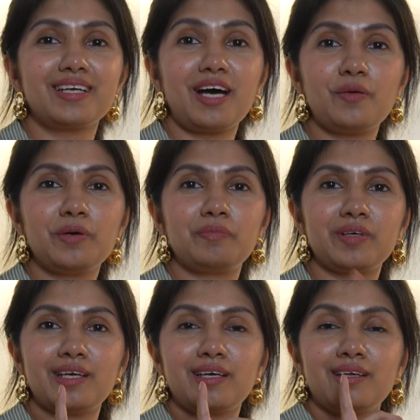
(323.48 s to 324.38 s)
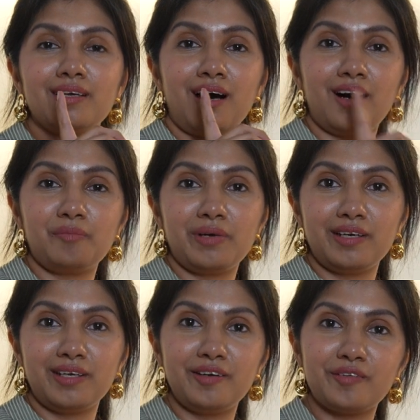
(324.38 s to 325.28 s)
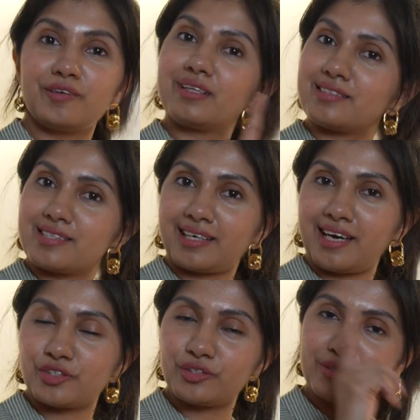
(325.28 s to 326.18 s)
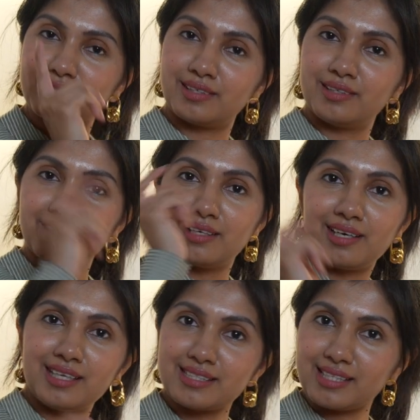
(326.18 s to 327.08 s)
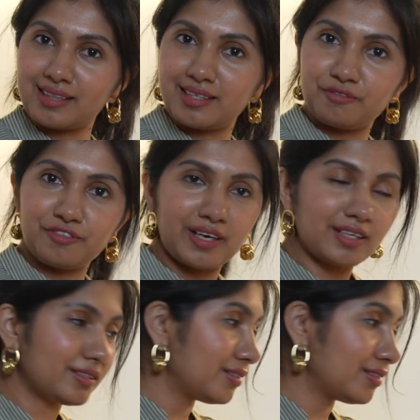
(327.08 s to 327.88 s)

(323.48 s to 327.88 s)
now we're bringing in our main hero, that's the cashews. Let's get them fried.